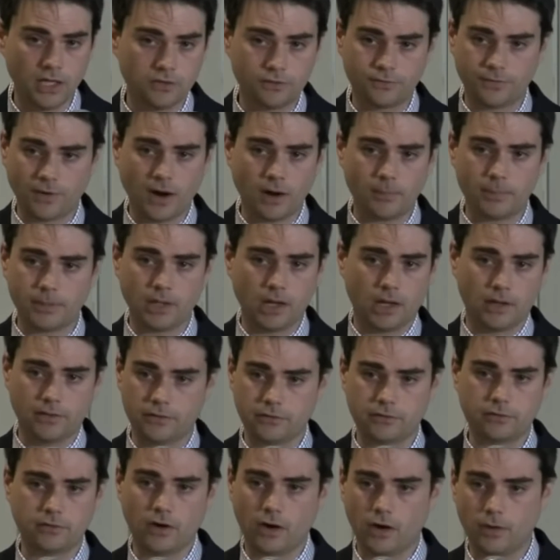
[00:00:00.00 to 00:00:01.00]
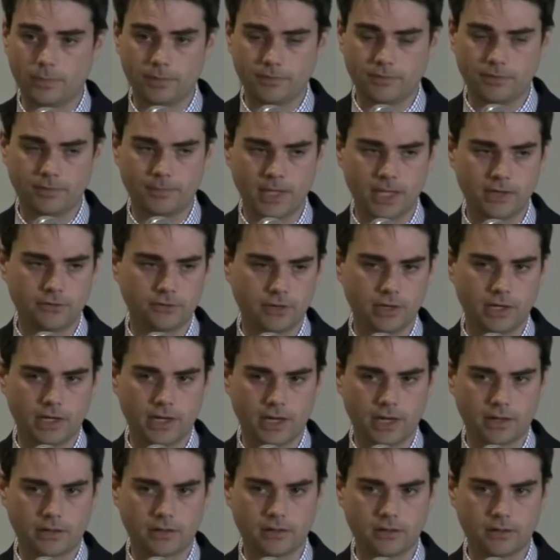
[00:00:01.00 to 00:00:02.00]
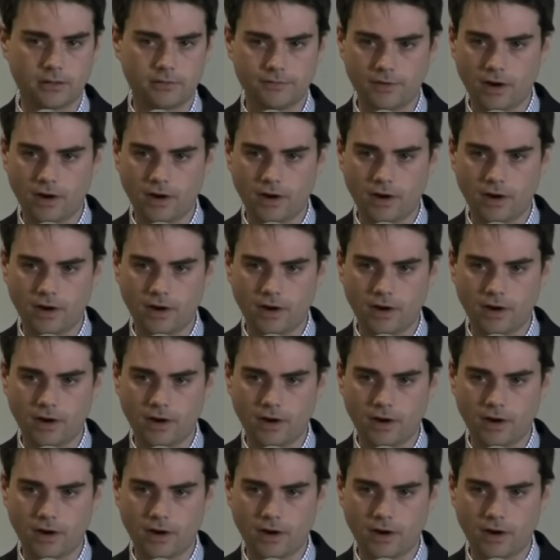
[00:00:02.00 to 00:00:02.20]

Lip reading: is far beyond the scope of the Patriot Act.